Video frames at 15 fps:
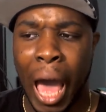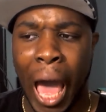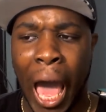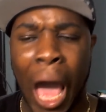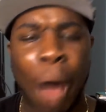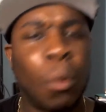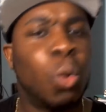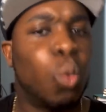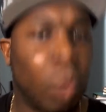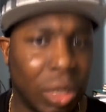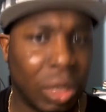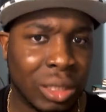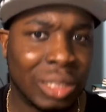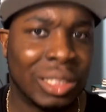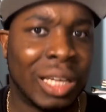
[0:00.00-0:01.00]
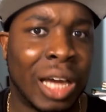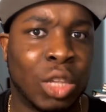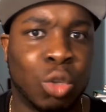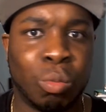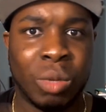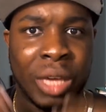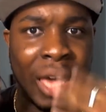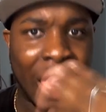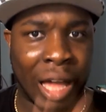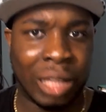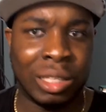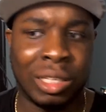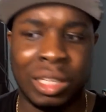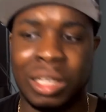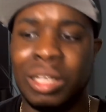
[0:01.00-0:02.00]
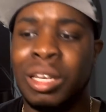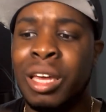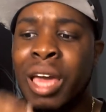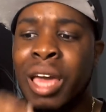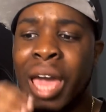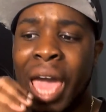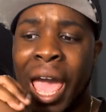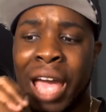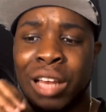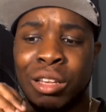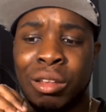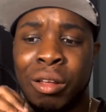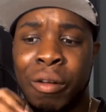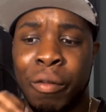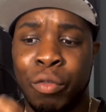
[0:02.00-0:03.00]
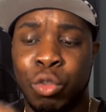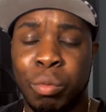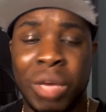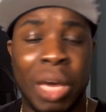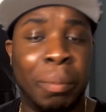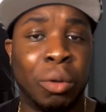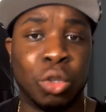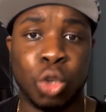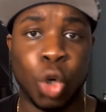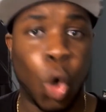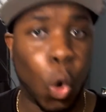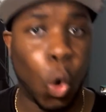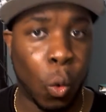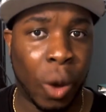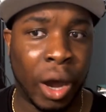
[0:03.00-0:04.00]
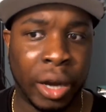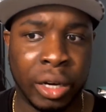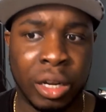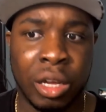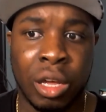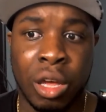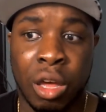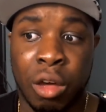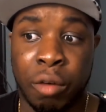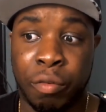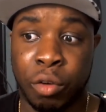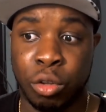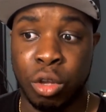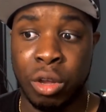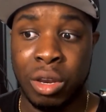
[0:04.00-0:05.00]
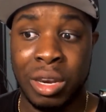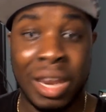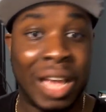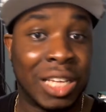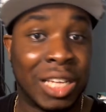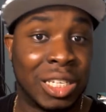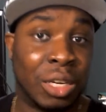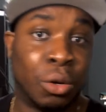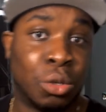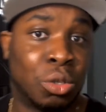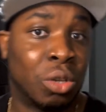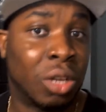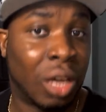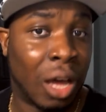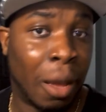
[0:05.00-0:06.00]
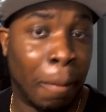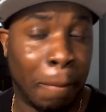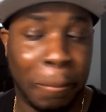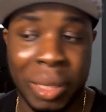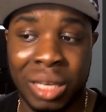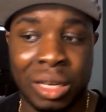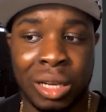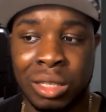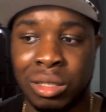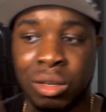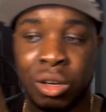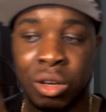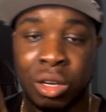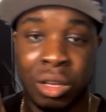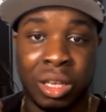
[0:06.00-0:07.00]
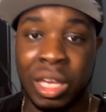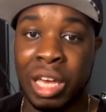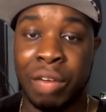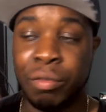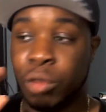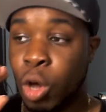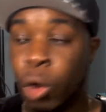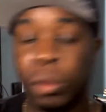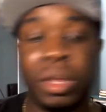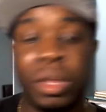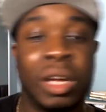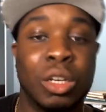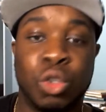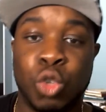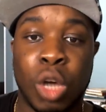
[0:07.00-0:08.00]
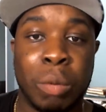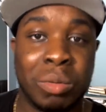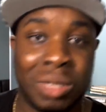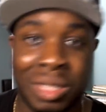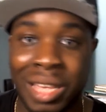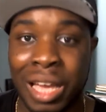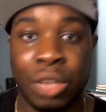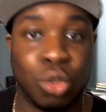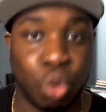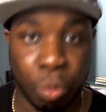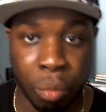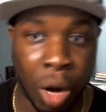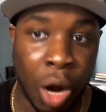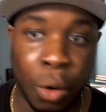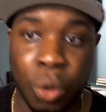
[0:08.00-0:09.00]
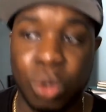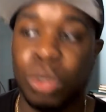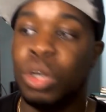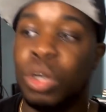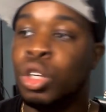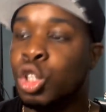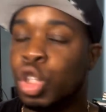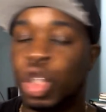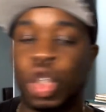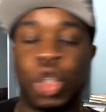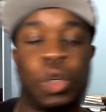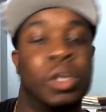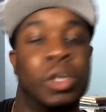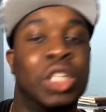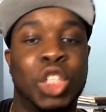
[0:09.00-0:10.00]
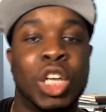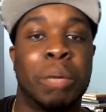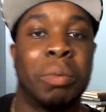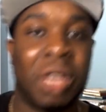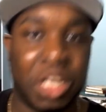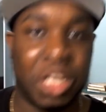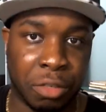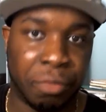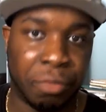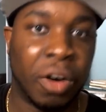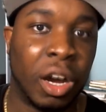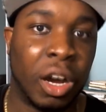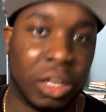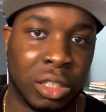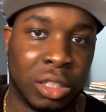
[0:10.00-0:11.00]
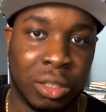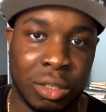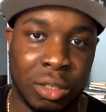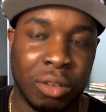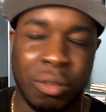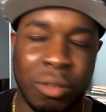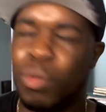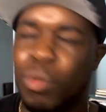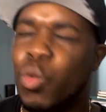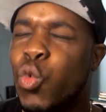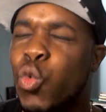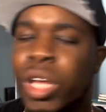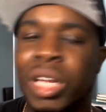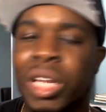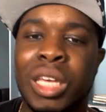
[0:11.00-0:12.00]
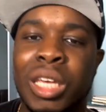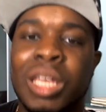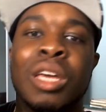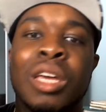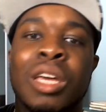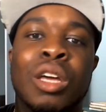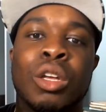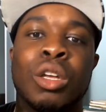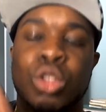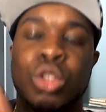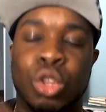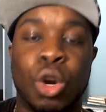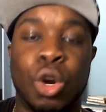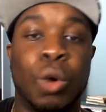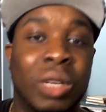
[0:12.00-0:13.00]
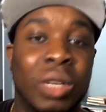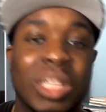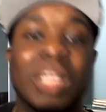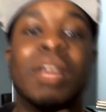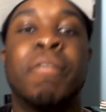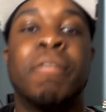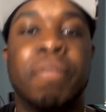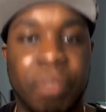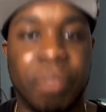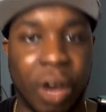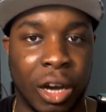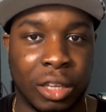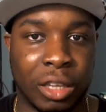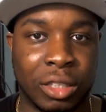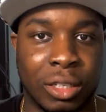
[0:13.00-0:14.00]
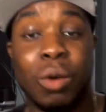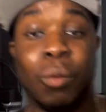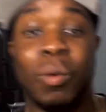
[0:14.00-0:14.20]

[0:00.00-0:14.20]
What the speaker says: I would want this guy to be healthy and to be able to go on for the next years to come. Because look, if Oda drops dead tomorrow, Shonen Jump is fucked. Really, thoroughly fucked.